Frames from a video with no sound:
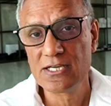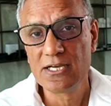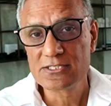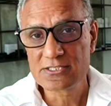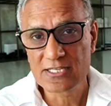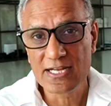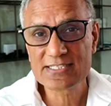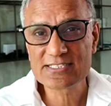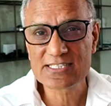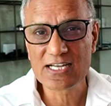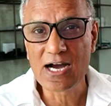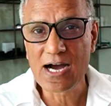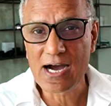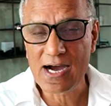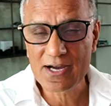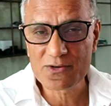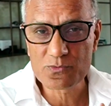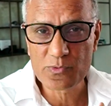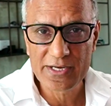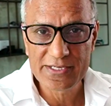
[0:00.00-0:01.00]
So that's the
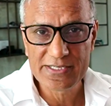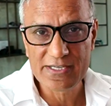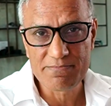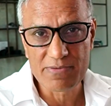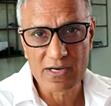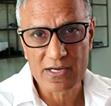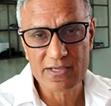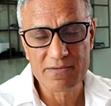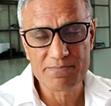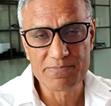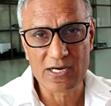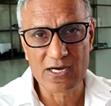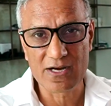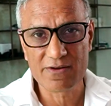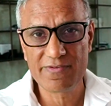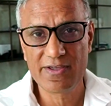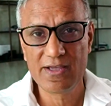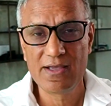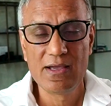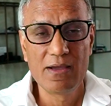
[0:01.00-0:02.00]
hardware debugging part of
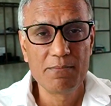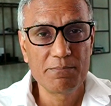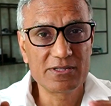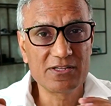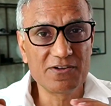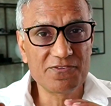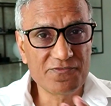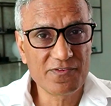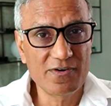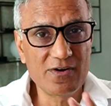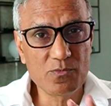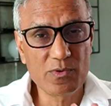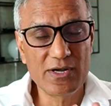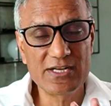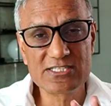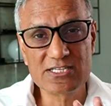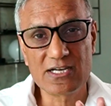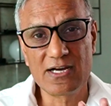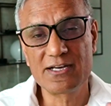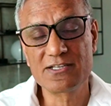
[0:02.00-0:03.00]
it, but the firmware
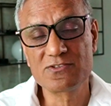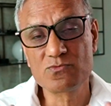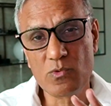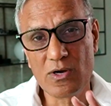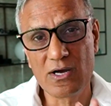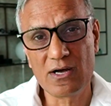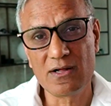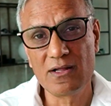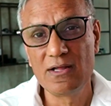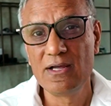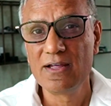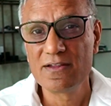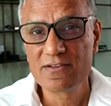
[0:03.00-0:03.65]
side as well.